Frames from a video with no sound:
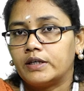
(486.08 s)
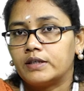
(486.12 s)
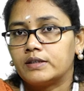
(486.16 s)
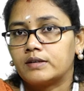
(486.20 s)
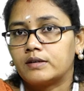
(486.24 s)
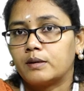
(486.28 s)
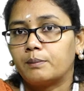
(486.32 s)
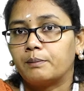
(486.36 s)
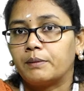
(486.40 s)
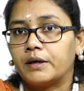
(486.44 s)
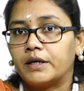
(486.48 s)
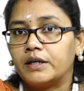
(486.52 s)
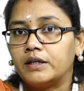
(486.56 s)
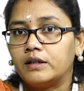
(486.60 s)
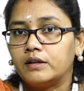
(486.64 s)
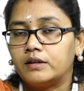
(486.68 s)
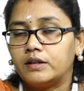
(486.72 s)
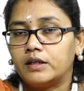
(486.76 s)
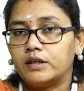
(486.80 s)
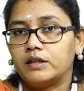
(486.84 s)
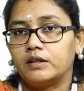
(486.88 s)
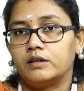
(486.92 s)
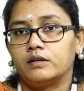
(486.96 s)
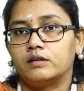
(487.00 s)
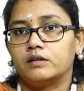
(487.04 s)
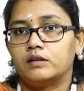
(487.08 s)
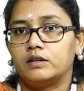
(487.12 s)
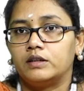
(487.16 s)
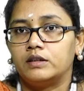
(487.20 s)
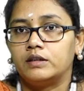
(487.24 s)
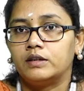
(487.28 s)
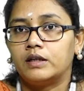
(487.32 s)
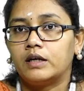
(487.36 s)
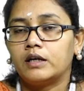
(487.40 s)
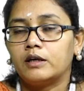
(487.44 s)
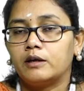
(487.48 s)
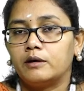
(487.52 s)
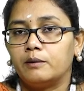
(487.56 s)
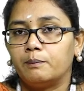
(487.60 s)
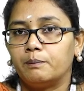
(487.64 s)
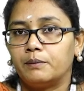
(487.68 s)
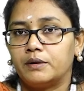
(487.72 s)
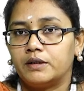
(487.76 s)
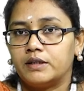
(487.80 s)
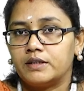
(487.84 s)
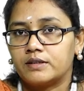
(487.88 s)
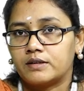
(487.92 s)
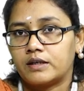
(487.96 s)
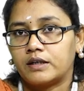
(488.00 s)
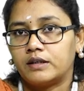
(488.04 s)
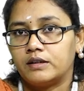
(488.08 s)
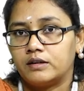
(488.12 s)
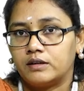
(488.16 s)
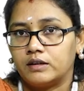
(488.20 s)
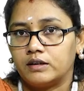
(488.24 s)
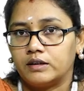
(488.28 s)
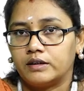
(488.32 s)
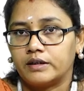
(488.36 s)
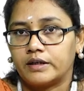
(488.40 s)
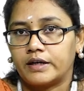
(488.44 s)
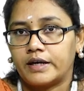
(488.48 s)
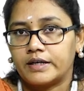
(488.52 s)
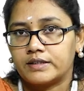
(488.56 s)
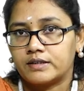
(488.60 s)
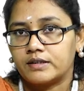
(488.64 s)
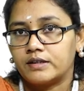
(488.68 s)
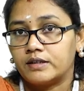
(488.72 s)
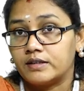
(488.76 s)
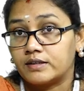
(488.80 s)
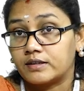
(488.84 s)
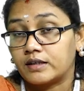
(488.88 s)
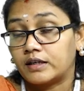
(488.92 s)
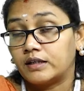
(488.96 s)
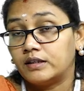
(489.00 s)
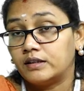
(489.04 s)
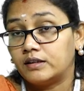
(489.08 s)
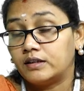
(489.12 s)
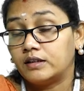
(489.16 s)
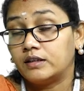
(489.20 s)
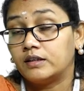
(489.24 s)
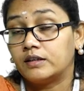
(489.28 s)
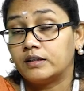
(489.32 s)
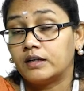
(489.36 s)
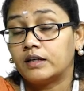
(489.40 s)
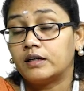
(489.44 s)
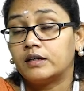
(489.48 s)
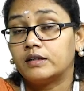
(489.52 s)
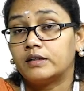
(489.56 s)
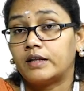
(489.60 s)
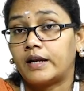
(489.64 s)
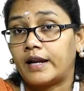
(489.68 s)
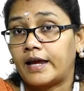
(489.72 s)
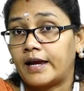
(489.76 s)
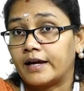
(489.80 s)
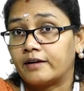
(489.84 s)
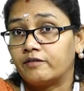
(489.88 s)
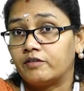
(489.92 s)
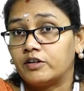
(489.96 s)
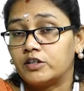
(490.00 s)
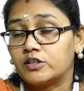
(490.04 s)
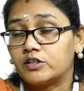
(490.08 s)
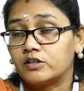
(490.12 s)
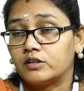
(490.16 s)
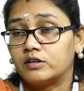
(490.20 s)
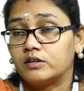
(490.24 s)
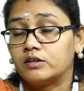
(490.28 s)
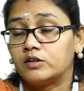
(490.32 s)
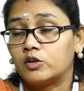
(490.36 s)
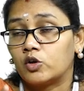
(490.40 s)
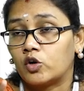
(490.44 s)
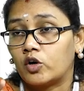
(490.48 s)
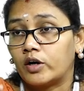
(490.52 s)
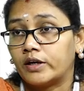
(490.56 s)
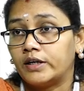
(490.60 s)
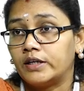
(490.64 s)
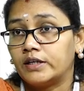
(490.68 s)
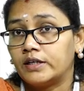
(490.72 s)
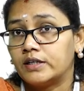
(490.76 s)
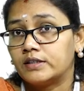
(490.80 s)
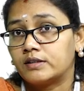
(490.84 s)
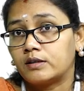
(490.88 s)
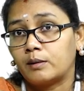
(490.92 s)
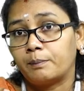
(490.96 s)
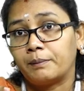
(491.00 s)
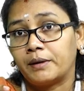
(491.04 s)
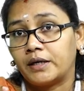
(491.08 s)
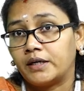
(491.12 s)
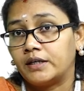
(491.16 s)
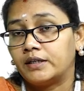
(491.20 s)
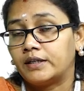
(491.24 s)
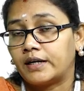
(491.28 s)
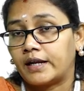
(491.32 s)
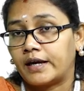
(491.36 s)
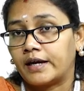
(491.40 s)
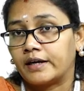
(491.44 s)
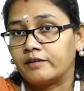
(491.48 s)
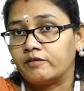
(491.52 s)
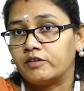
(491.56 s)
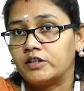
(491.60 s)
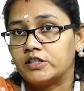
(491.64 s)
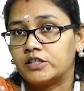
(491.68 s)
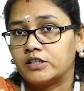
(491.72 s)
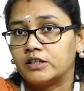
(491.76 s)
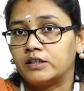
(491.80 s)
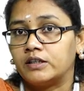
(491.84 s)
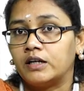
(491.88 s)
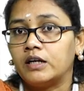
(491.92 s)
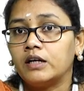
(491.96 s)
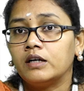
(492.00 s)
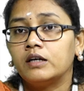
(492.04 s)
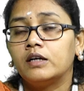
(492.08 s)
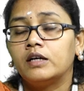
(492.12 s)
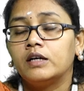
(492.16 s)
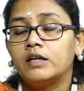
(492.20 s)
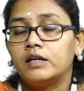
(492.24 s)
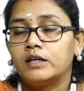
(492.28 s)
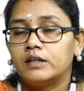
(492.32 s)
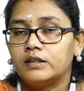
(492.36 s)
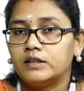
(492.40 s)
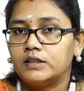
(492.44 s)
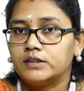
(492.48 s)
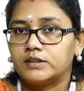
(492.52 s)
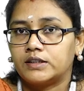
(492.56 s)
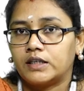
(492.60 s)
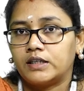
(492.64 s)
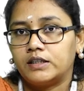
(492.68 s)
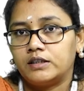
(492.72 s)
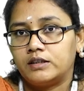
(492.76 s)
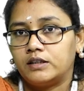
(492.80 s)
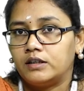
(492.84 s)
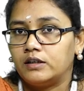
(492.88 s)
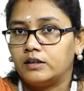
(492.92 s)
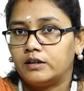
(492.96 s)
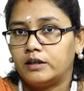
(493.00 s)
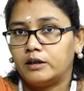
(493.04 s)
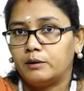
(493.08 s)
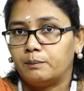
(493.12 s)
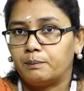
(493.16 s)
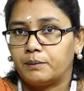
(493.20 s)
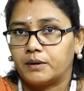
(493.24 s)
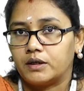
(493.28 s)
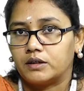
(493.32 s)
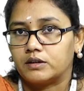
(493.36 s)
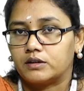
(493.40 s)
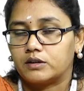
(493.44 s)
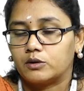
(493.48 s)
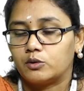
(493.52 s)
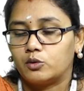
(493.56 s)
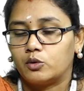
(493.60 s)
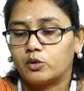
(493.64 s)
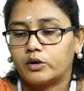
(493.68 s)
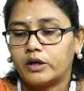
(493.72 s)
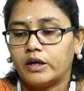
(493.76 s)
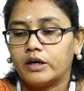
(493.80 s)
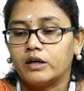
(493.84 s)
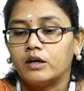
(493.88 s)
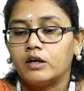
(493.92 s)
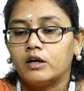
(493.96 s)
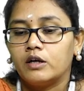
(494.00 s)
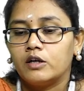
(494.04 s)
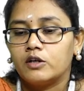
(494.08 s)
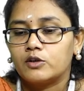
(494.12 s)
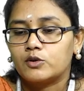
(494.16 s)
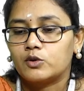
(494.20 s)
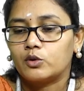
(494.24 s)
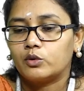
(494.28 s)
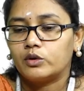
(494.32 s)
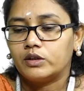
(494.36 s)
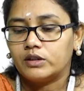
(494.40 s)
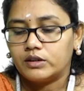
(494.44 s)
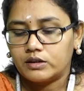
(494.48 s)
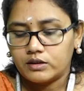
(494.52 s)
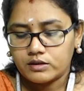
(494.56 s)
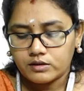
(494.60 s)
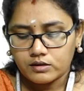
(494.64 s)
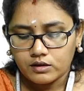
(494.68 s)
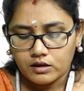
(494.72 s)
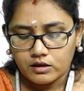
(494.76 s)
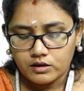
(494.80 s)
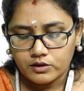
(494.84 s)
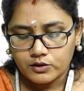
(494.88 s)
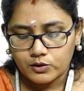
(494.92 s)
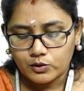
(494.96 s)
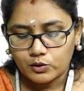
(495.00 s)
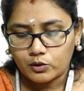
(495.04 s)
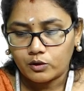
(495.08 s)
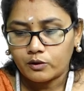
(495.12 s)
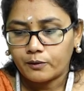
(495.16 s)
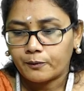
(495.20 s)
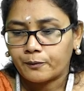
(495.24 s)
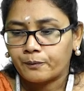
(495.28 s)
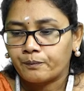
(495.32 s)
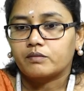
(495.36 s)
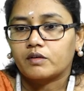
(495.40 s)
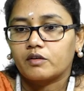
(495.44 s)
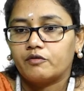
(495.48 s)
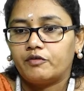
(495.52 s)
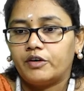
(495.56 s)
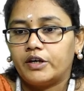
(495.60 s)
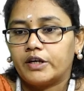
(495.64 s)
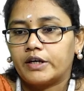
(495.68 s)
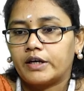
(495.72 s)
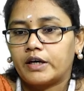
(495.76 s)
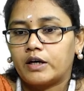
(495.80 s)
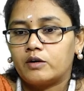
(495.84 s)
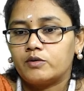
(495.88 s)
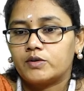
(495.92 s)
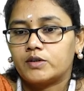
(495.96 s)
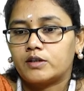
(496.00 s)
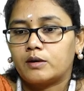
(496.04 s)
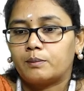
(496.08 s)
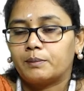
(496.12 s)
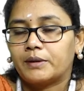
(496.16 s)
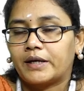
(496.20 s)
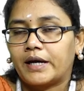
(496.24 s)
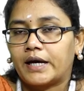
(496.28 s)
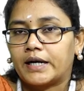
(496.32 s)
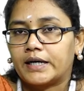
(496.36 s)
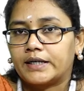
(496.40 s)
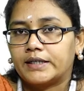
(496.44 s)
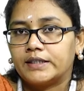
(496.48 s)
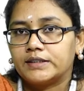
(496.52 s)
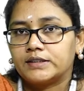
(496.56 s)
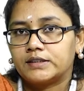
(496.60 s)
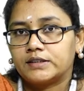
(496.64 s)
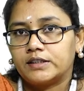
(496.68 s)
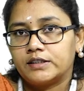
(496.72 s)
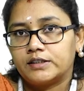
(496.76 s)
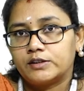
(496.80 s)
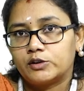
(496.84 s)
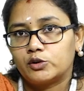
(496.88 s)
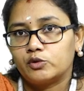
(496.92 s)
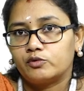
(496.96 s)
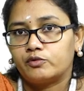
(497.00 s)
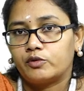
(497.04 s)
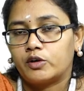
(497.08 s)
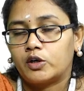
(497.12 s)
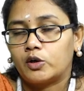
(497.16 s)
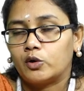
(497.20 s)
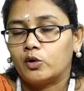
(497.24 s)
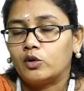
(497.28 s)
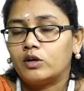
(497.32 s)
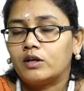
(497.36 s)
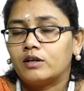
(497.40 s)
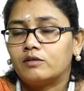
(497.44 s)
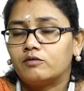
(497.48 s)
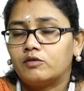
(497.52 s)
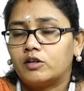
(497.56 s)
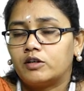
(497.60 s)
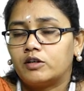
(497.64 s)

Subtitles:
is a main thing in the design thinker. As a design thinker, the language drawing is a main language in a design thinking part. Okay, so in this also we have some characteristics to follow, and